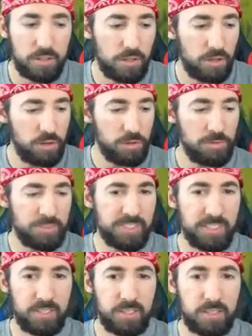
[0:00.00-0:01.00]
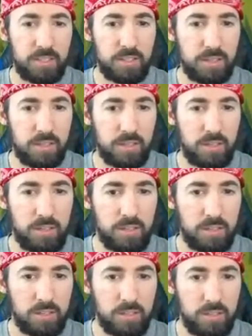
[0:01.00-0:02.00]
Who's,
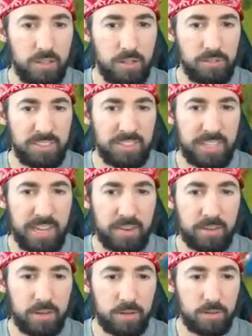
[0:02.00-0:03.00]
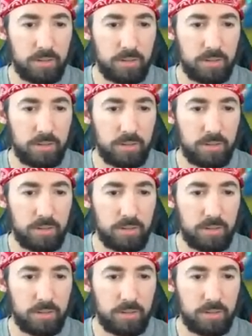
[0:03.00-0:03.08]
who's this arrow?